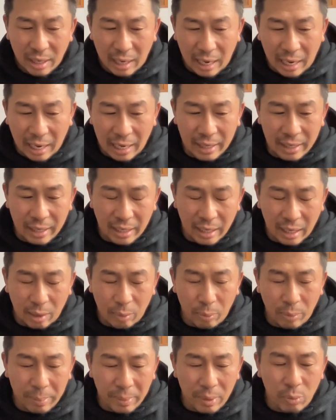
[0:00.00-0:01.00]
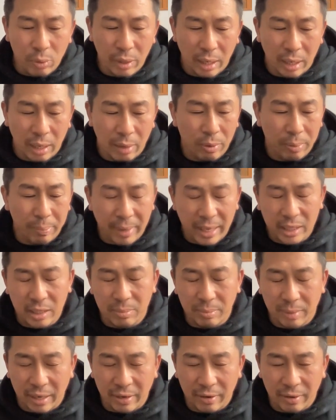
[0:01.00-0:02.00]
I remember I went back
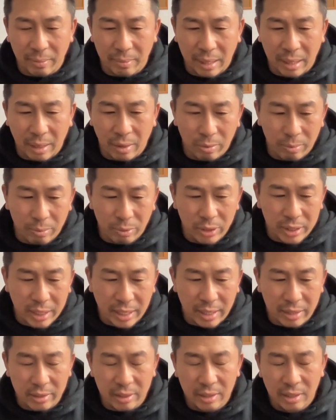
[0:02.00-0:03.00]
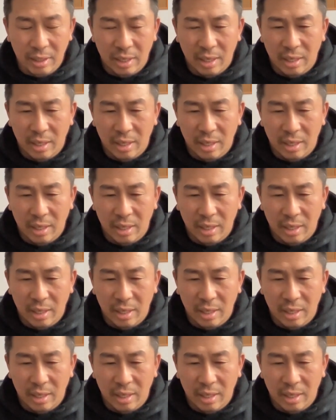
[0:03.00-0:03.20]
to my homeboy's house,